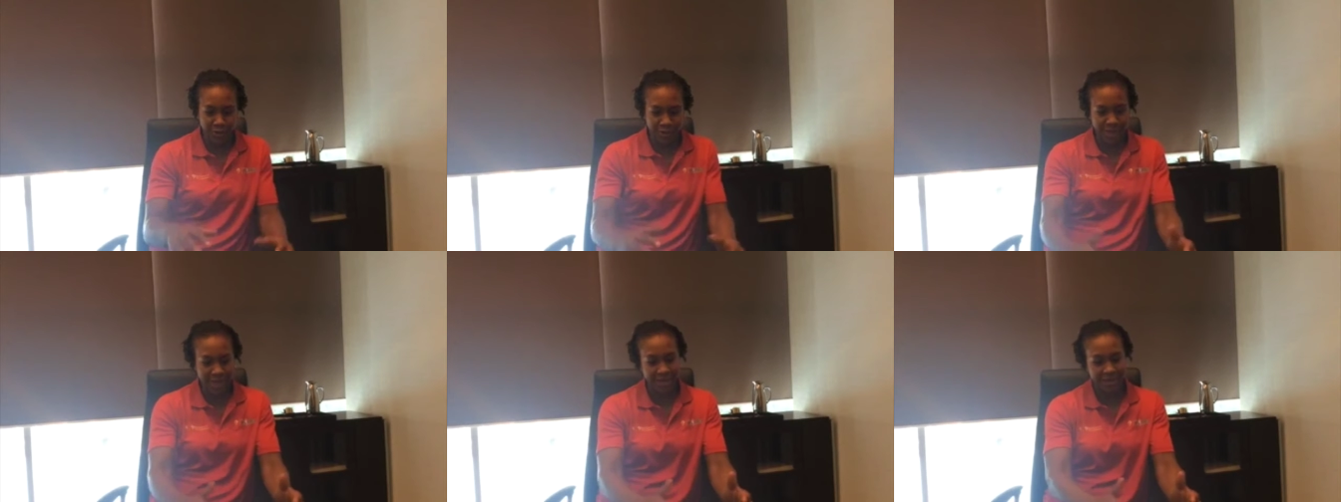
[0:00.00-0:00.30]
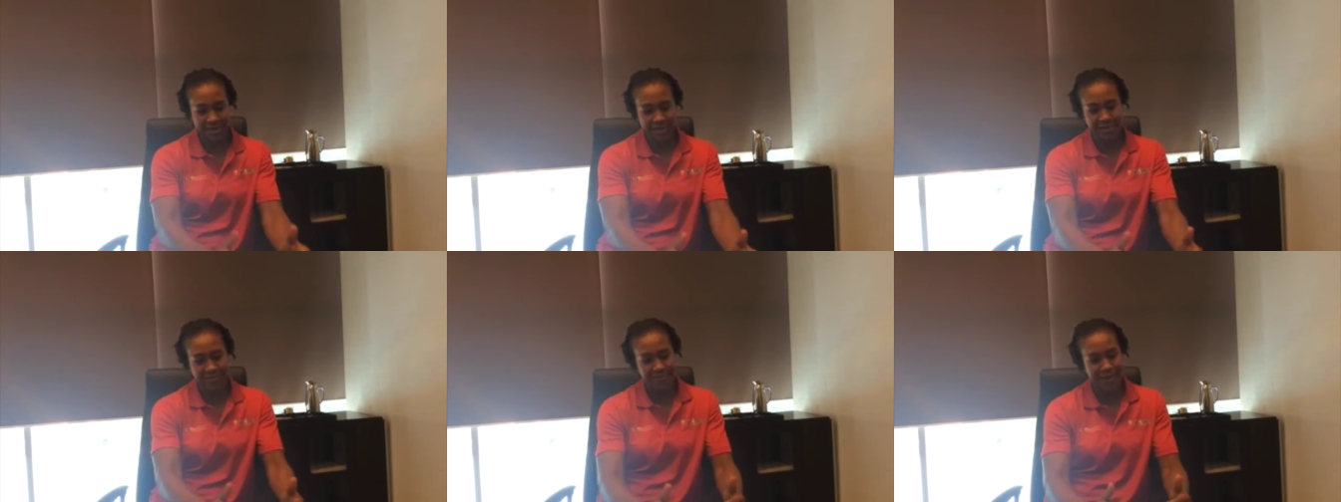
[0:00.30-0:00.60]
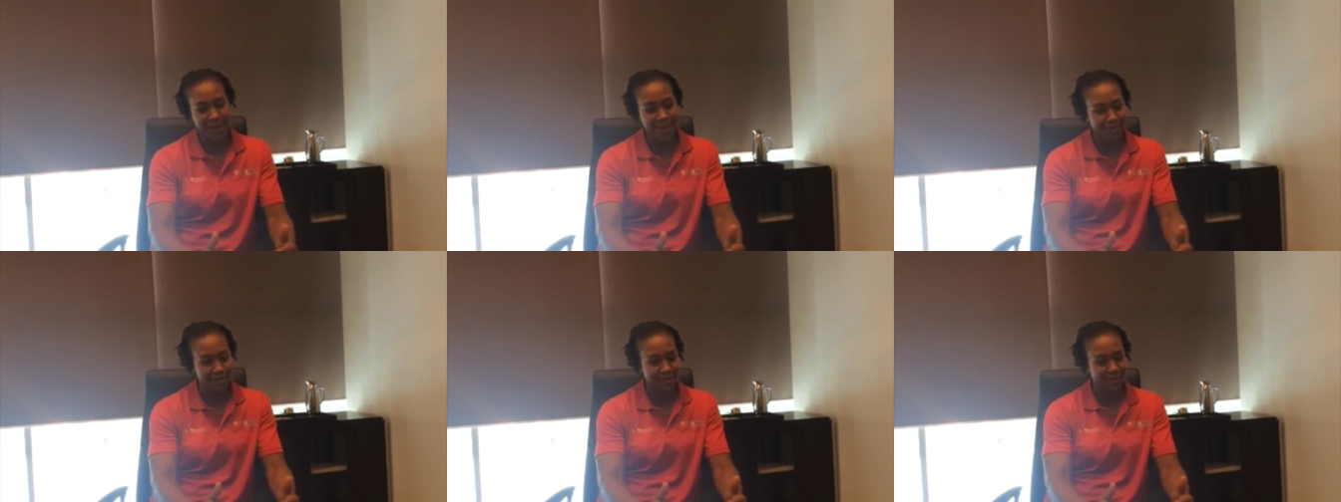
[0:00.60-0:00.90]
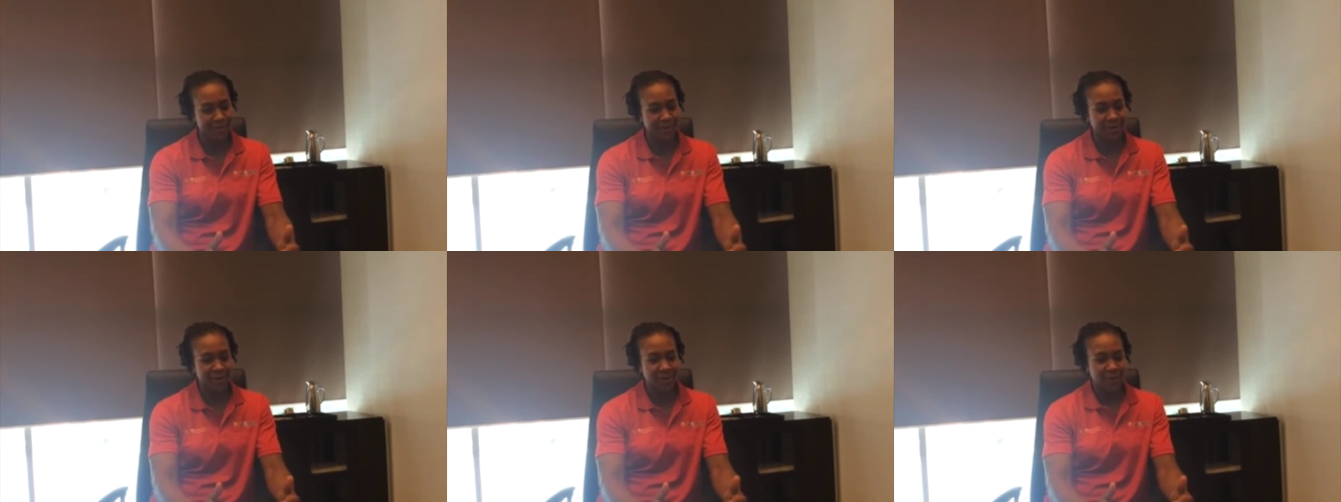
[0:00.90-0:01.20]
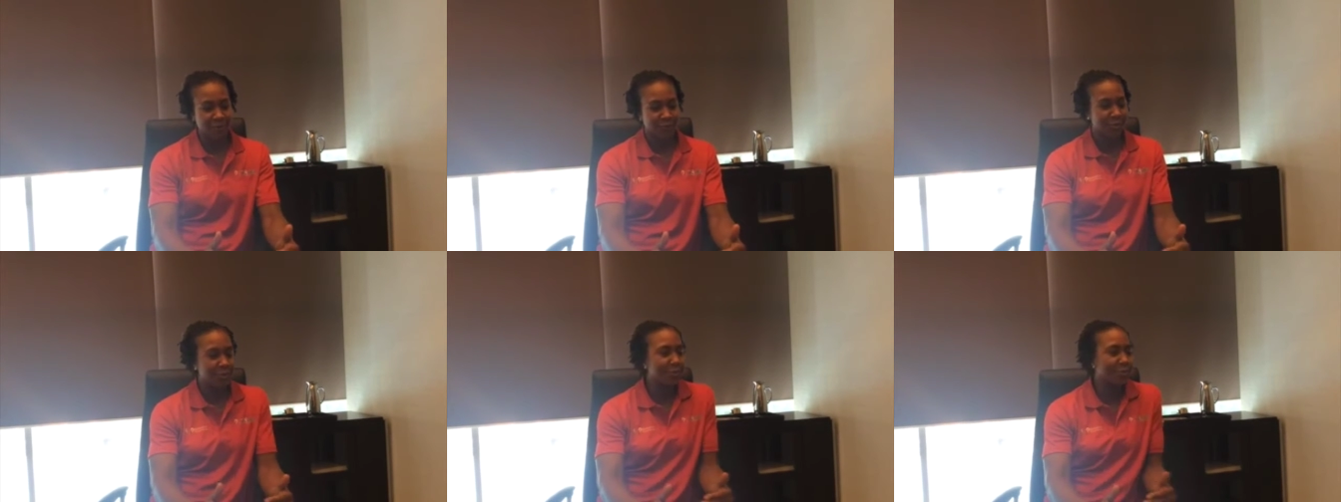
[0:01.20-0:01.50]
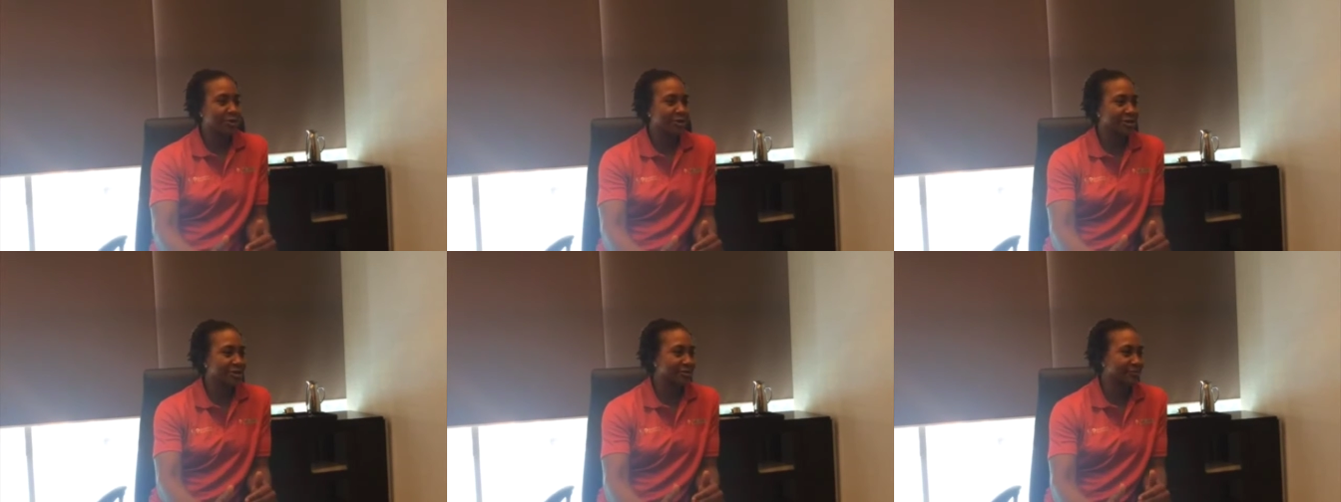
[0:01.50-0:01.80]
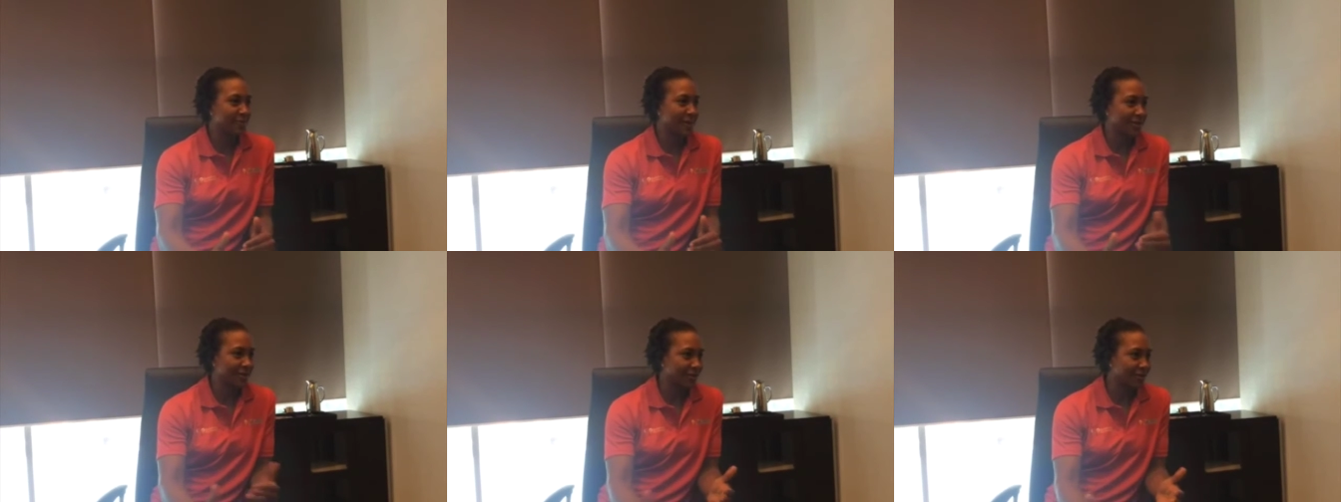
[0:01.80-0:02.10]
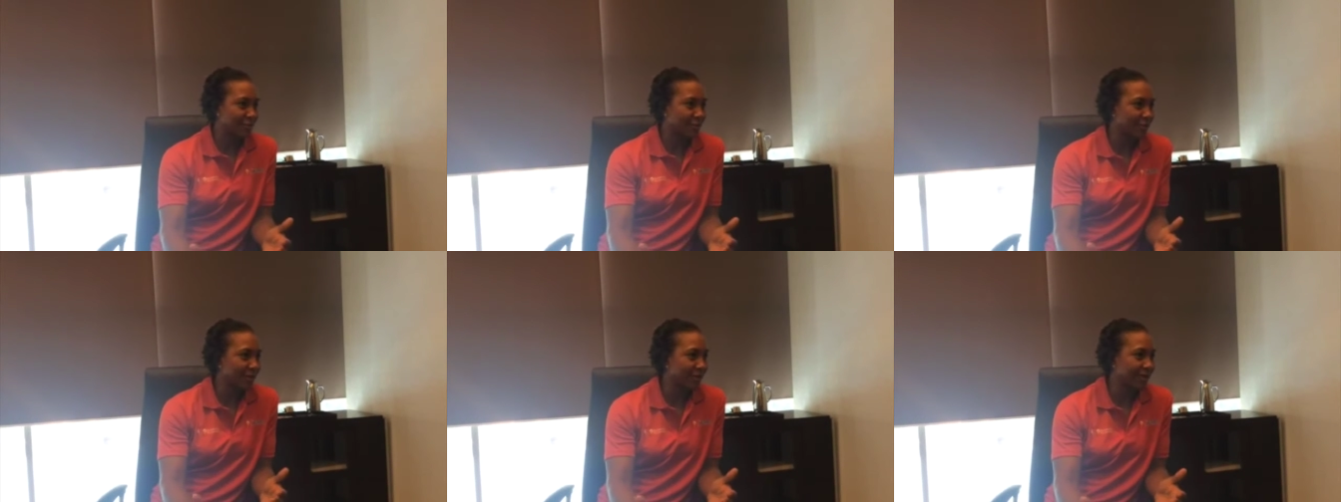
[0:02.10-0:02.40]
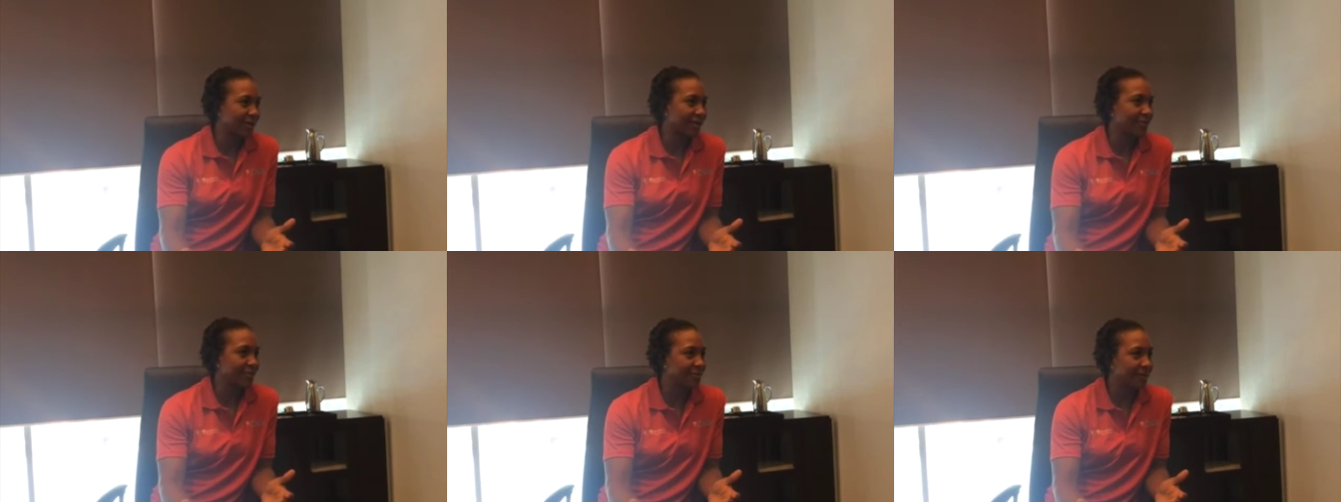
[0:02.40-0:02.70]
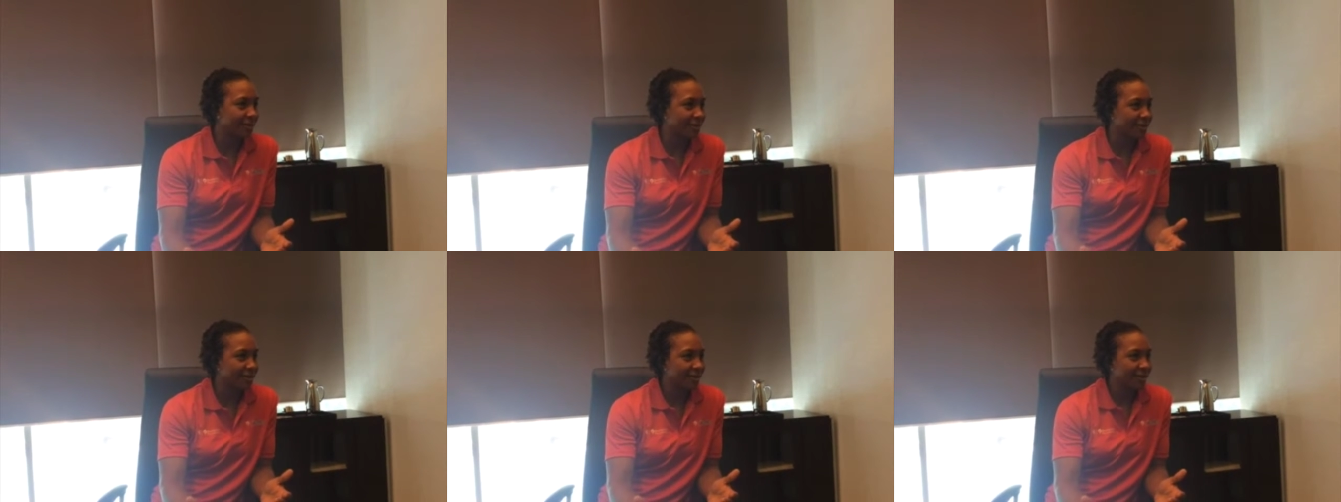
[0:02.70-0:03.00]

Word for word: look at it on paper, we weren't expected to win anyway.